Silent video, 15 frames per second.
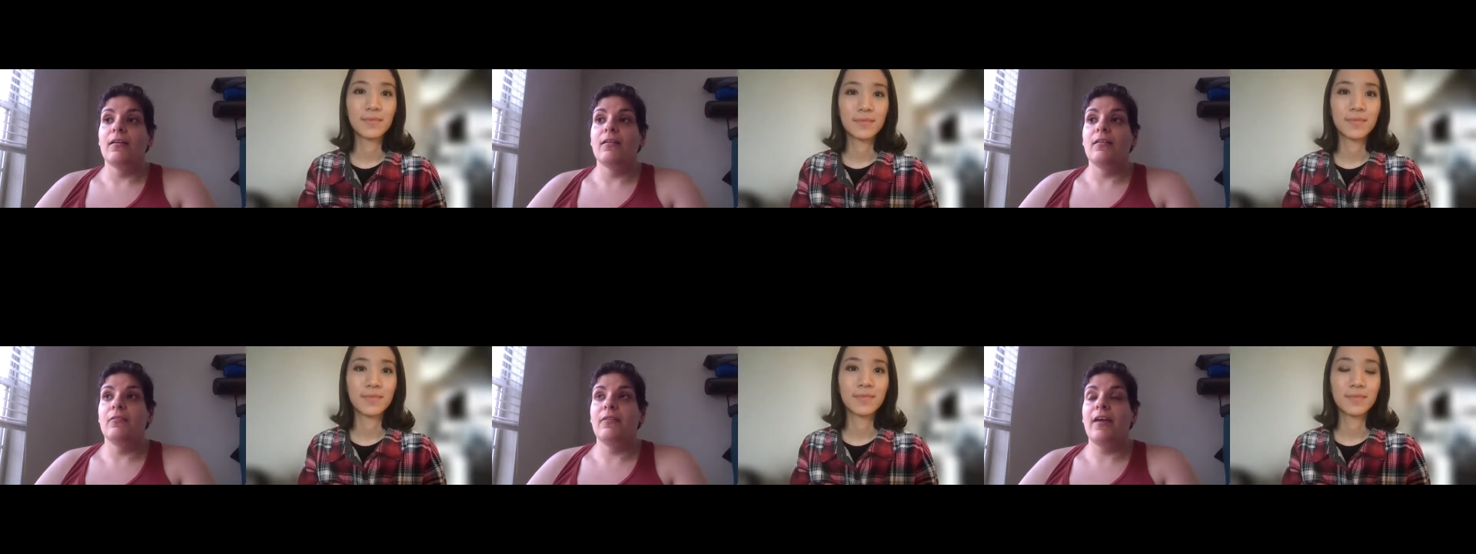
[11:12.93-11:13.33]

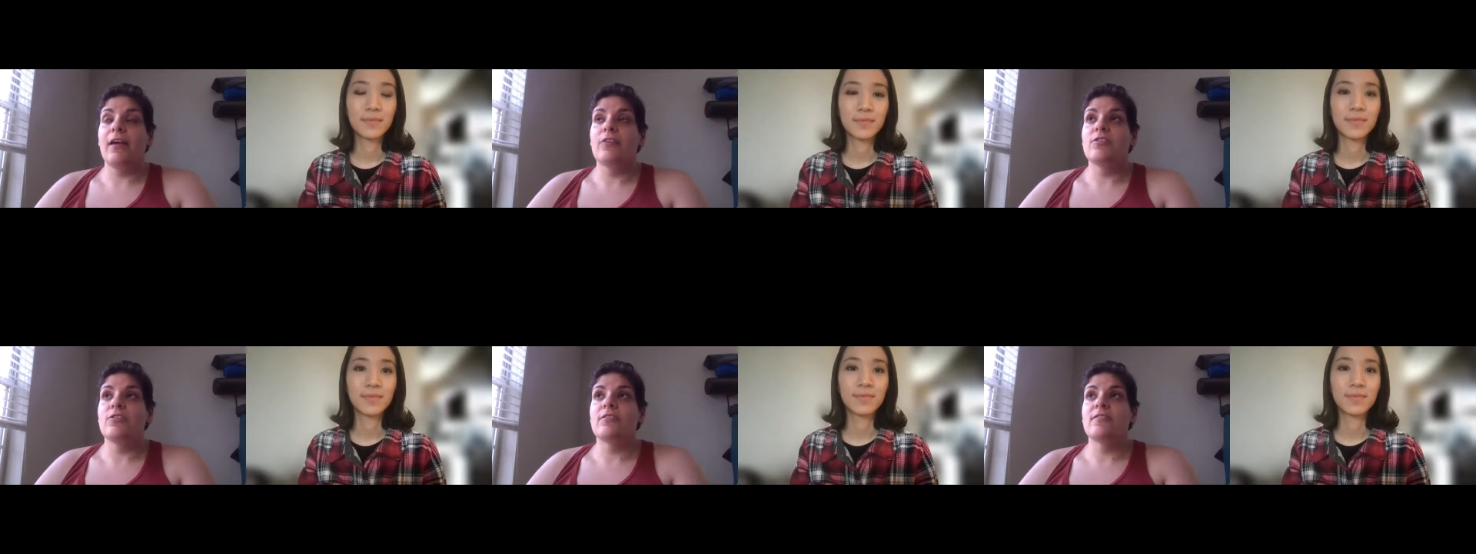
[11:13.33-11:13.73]
Speaker 1: you
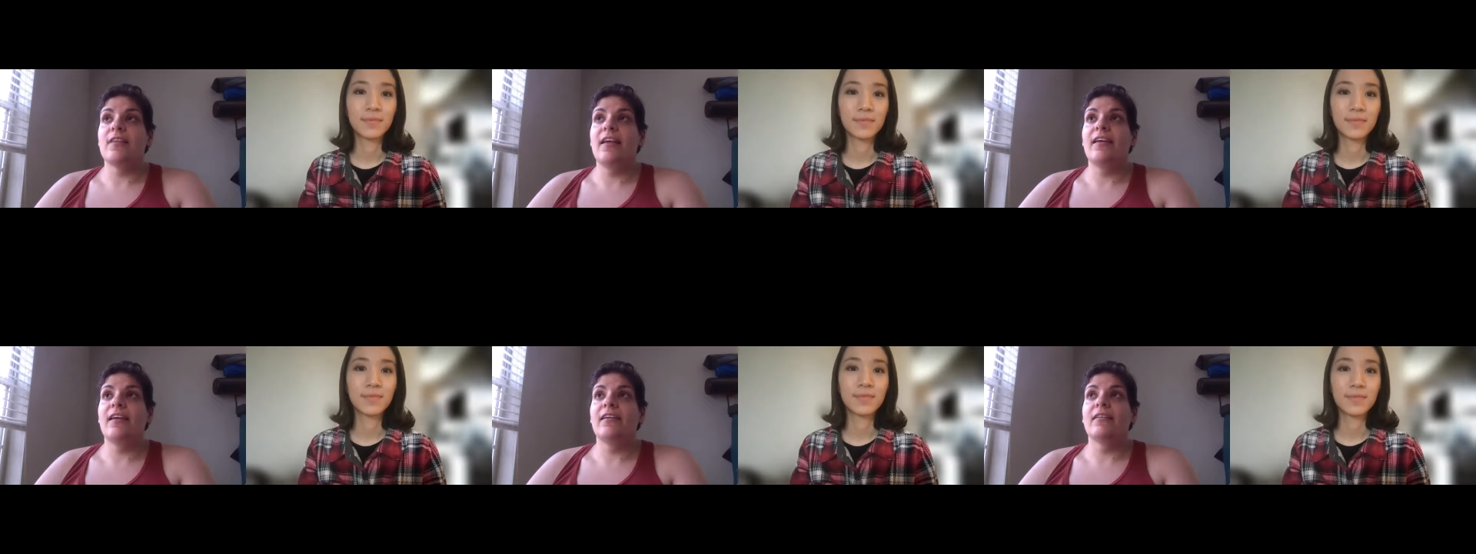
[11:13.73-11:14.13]
can't just
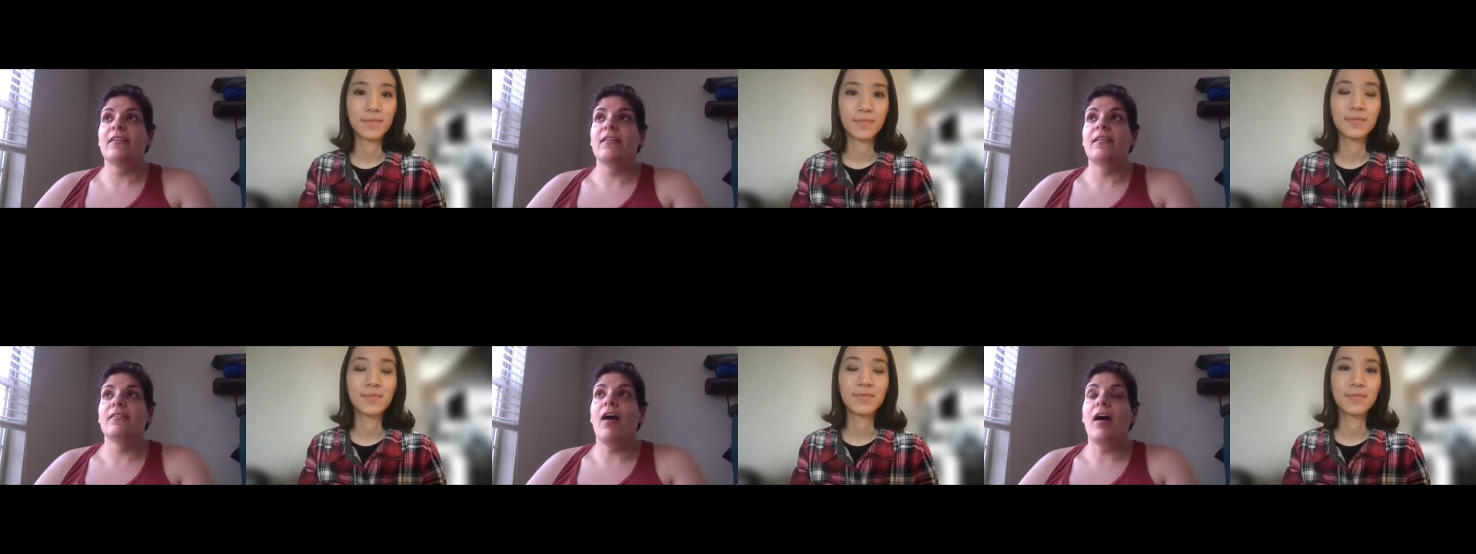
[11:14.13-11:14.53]
like
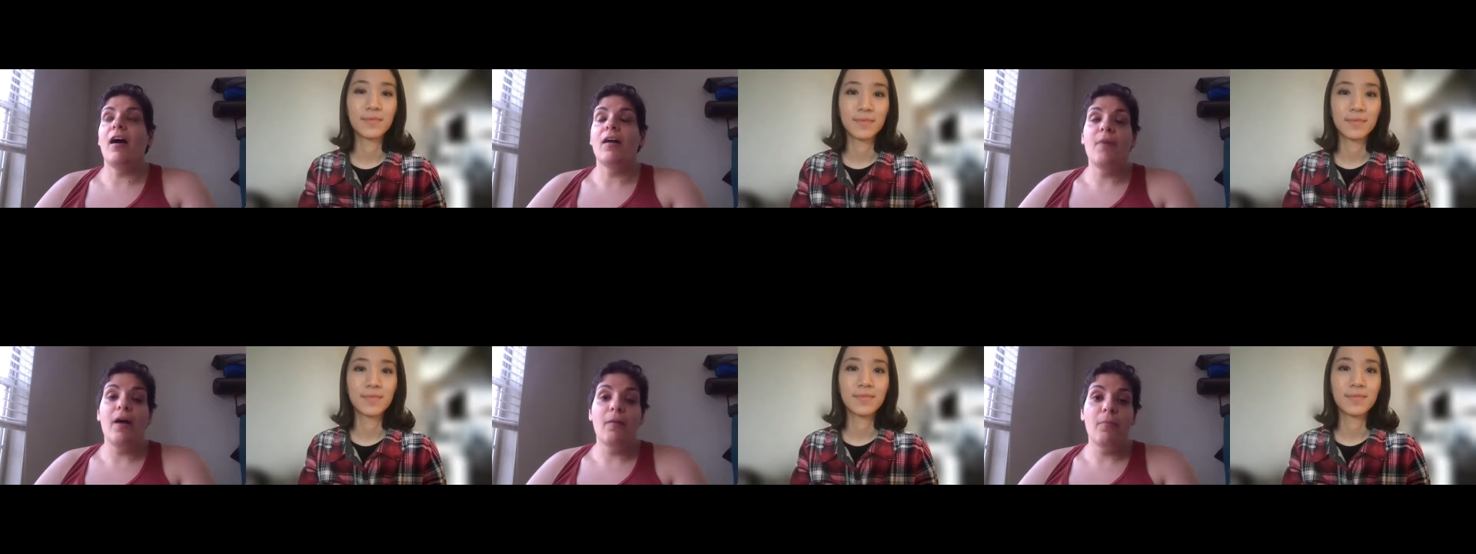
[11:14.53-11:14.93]
talk
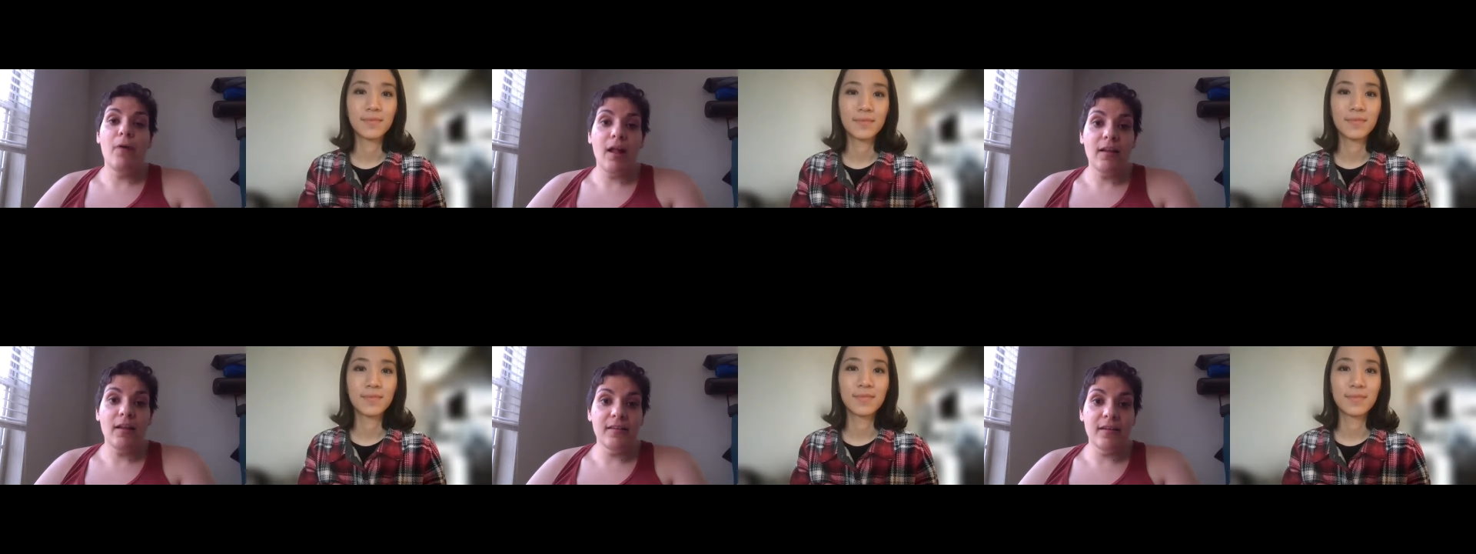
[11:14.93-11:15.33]
about
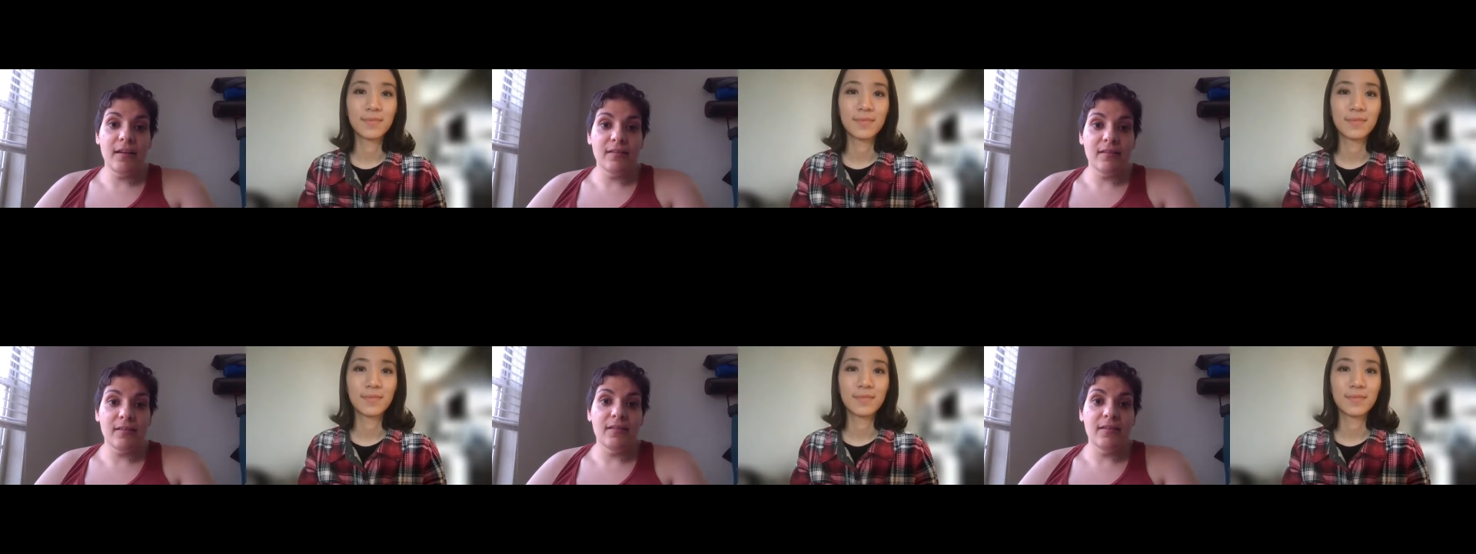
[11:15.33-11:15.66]
politics